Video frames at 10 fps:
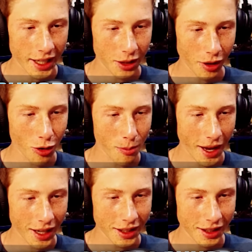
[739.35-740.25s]
I don't
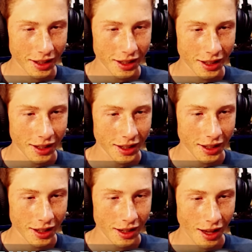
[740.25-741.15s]
know, man.
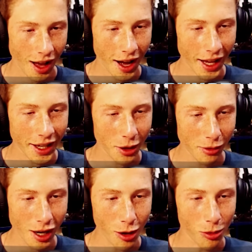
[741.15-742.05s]

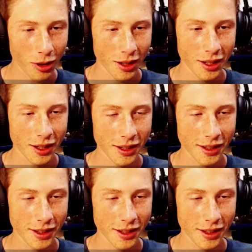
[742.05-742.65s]
I don't know.